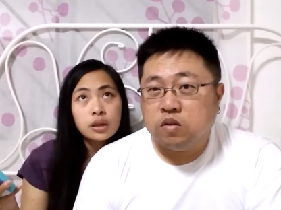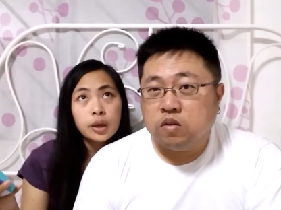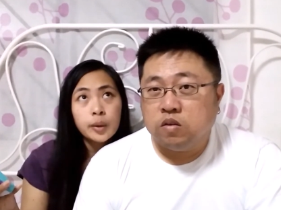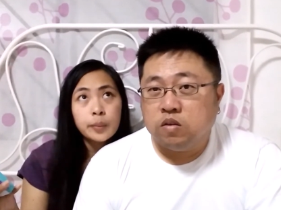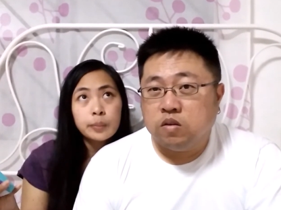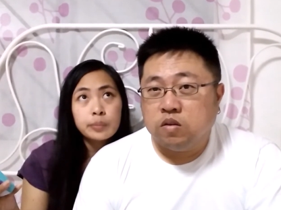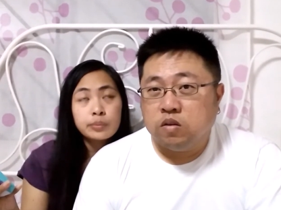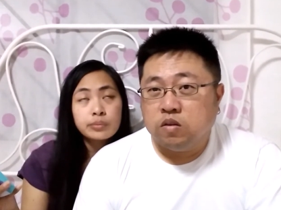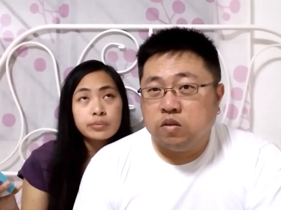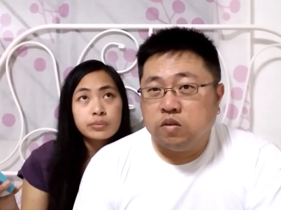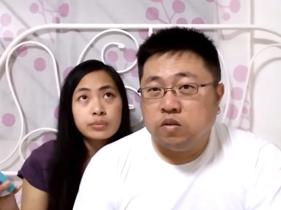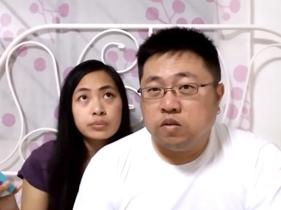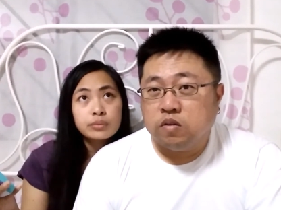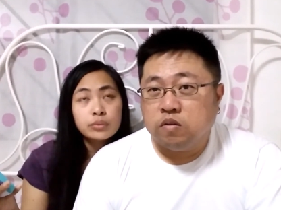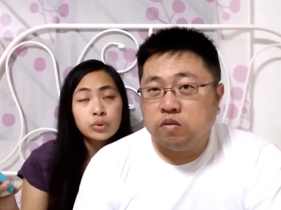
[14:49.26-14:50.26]
Speaker 1: um
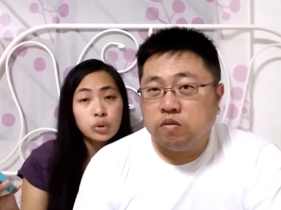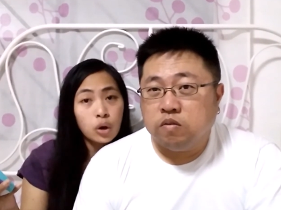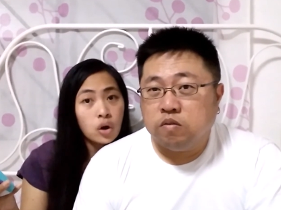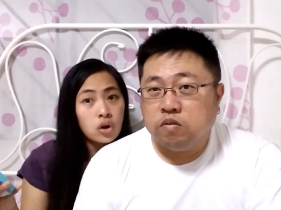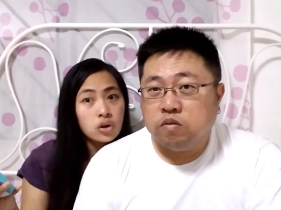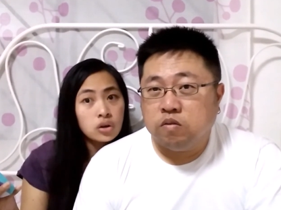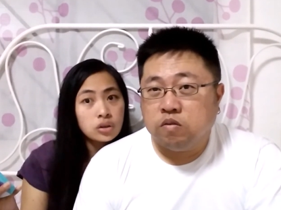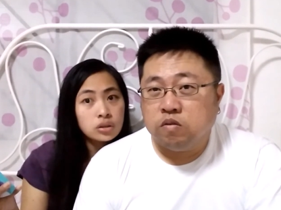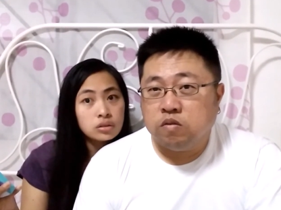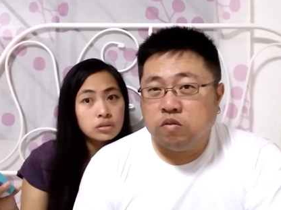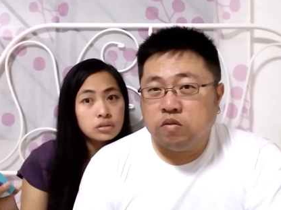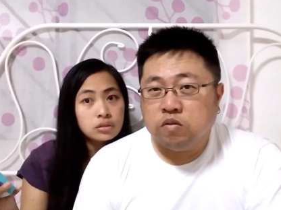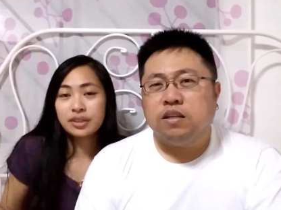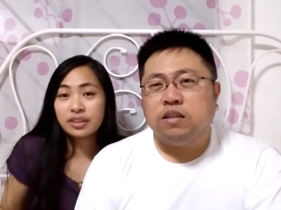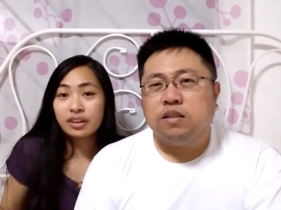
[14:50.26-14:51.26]
rock,
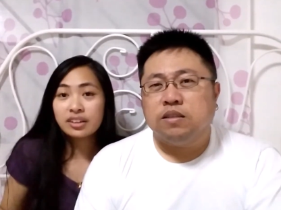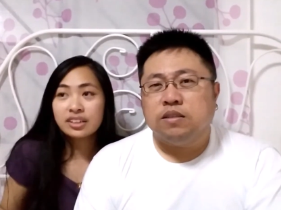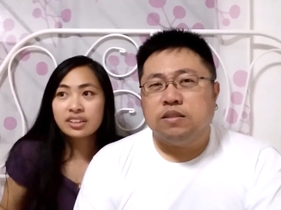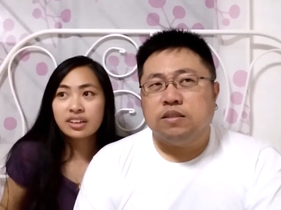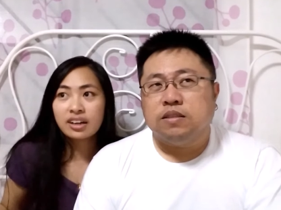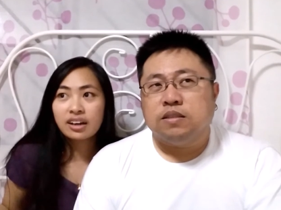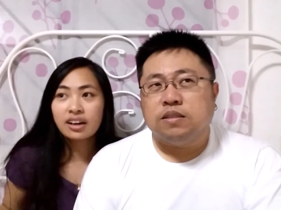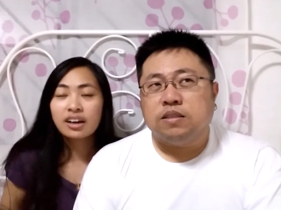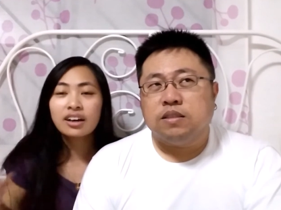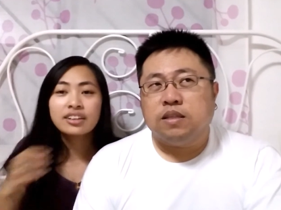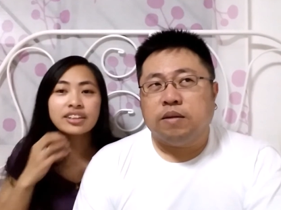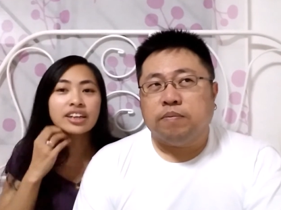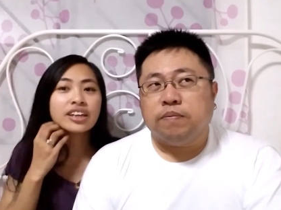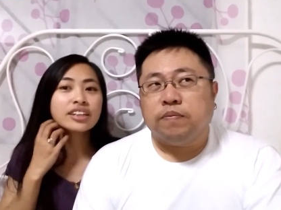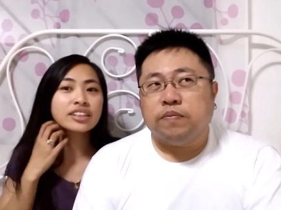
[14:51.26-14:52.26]
Metallica.
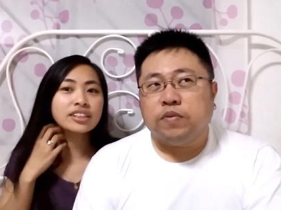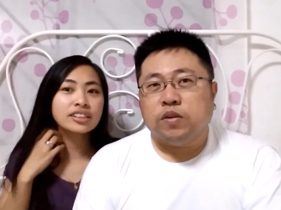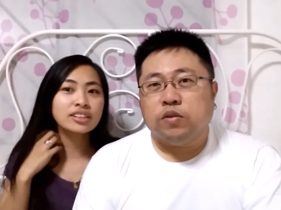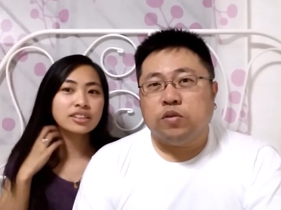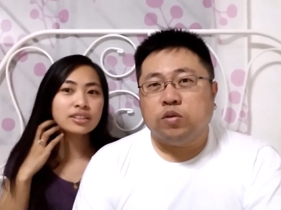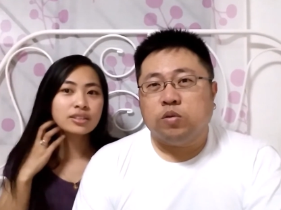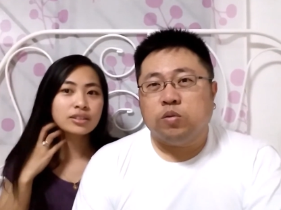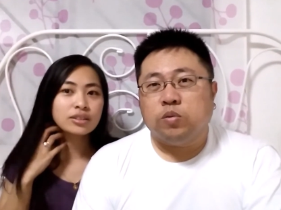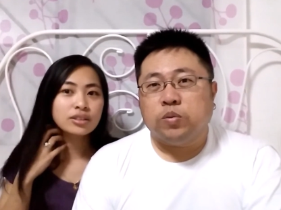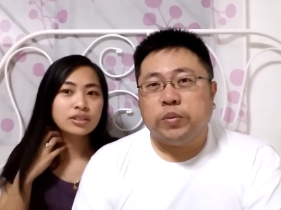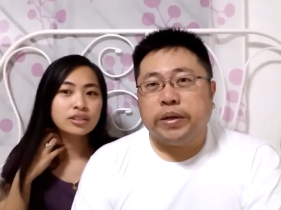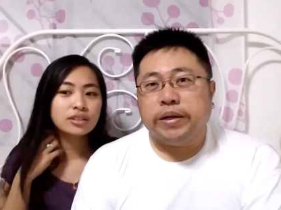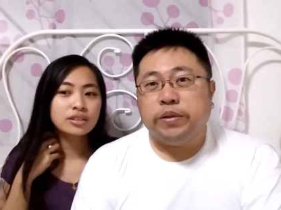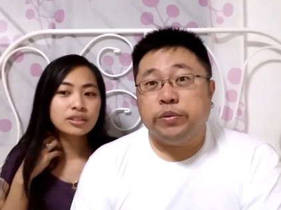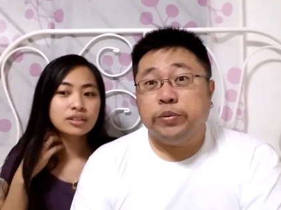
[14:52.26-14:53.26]
Speaker 2: Yep. Then so
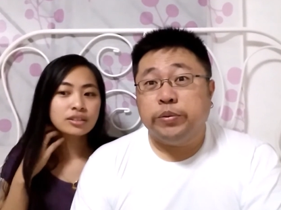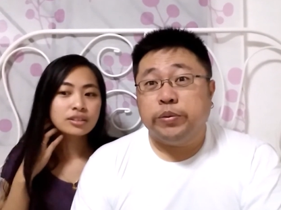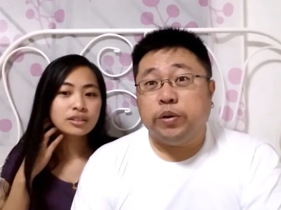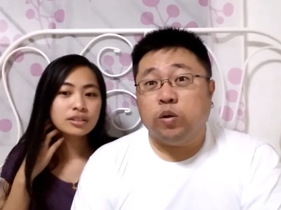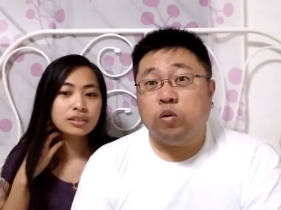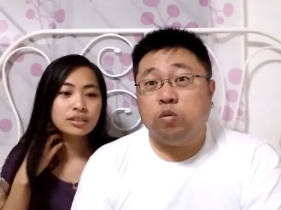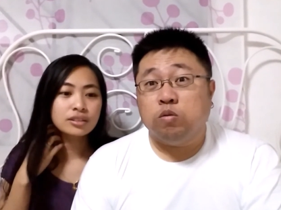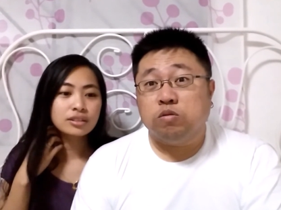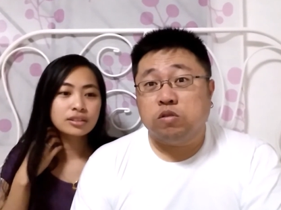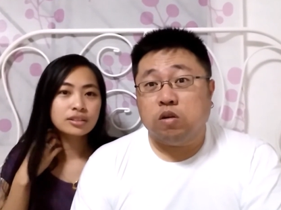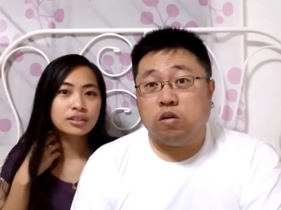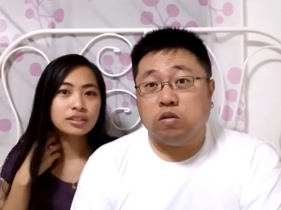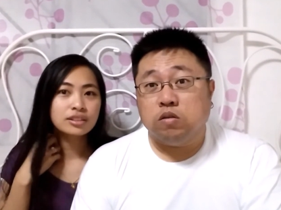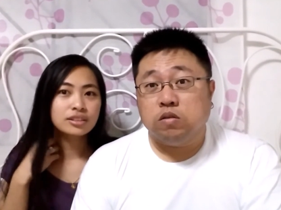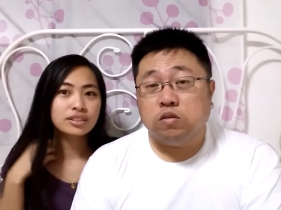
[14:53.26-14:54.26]
I do old
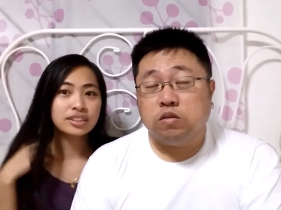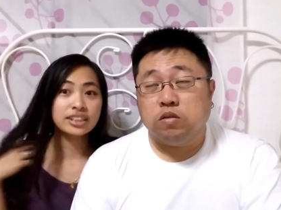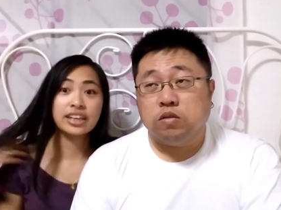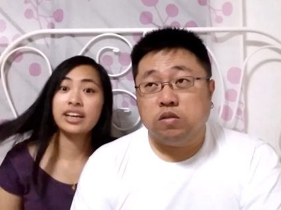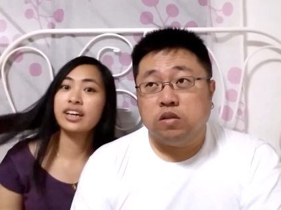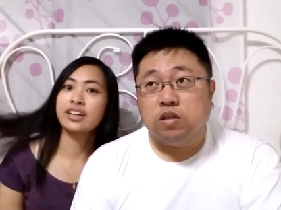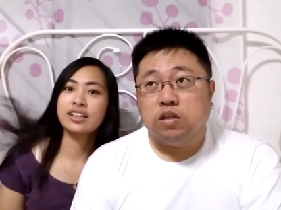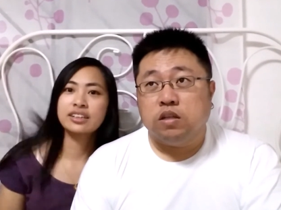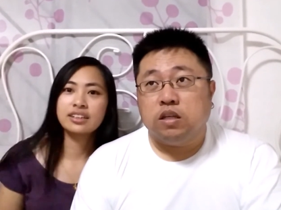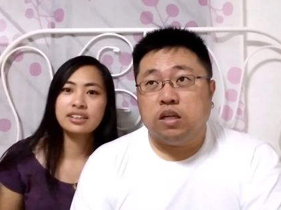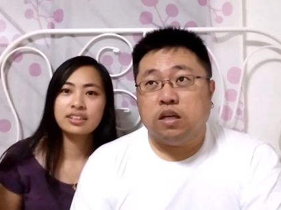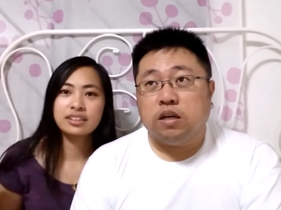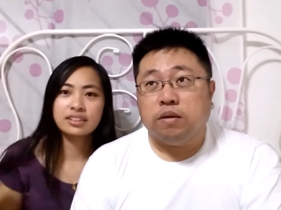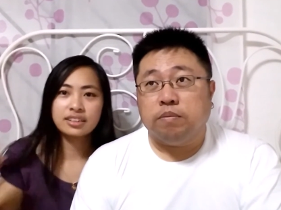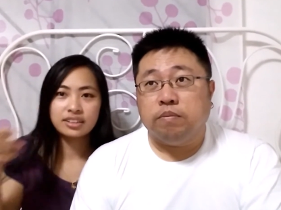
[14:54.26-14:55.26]
songs.
Speaker 1: Yeah.
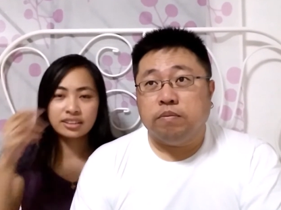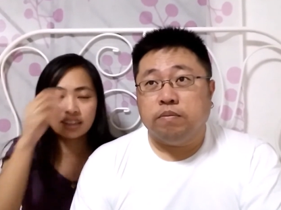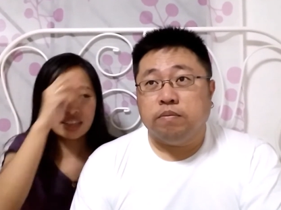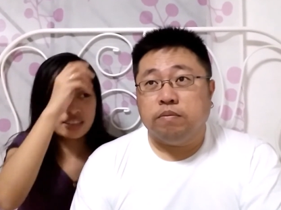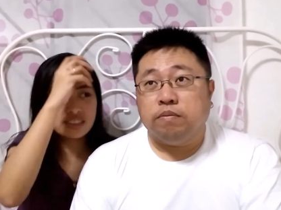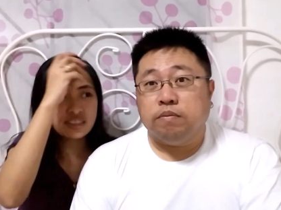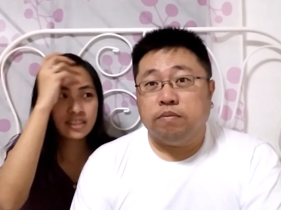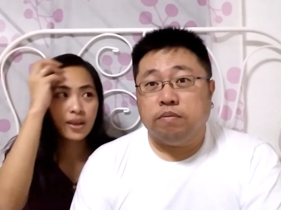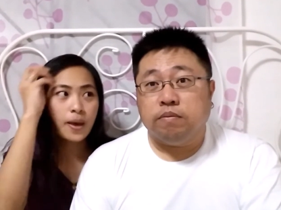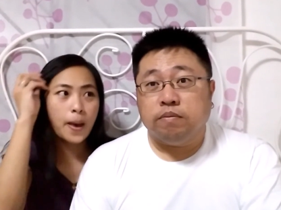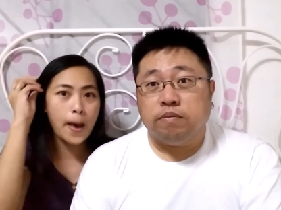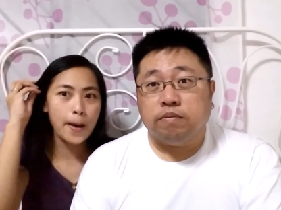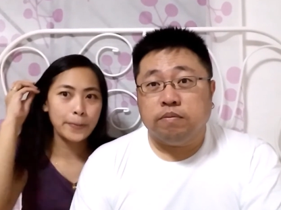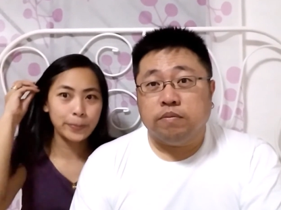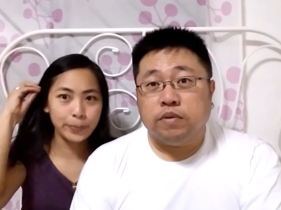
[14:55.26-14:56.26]
Speaker 2: um,
Speaker 1: Led
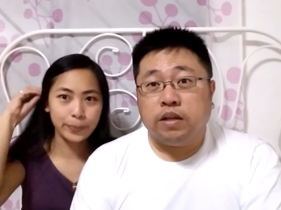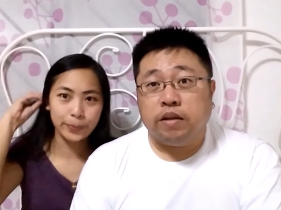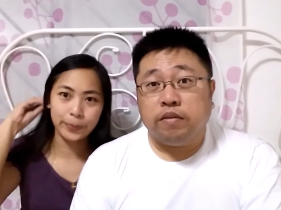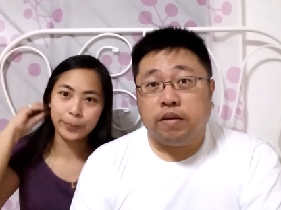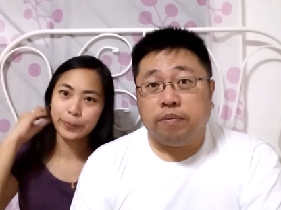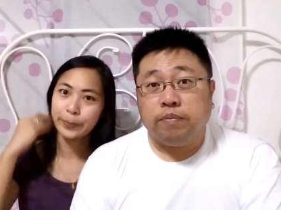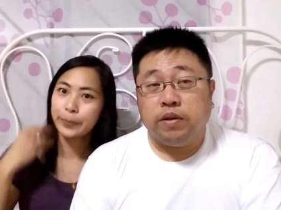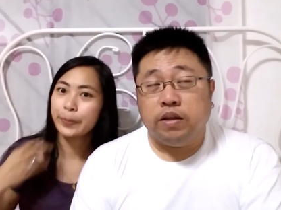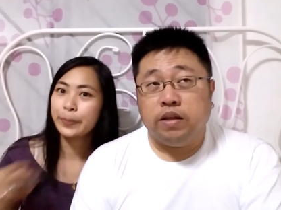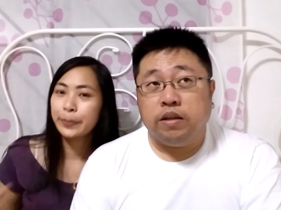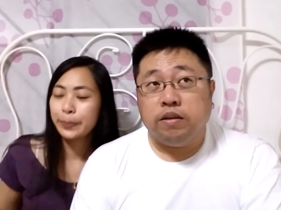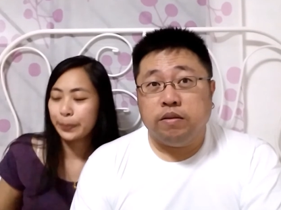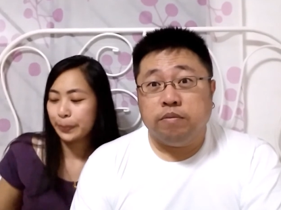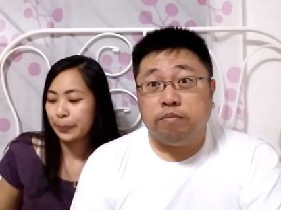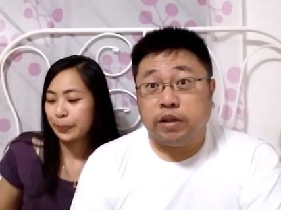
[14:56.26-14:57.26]
Zepp,
Speaker 2: Led
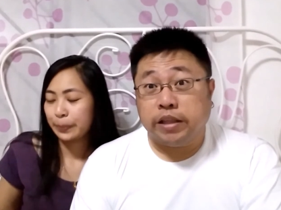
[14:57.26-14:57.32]
Zeppelin,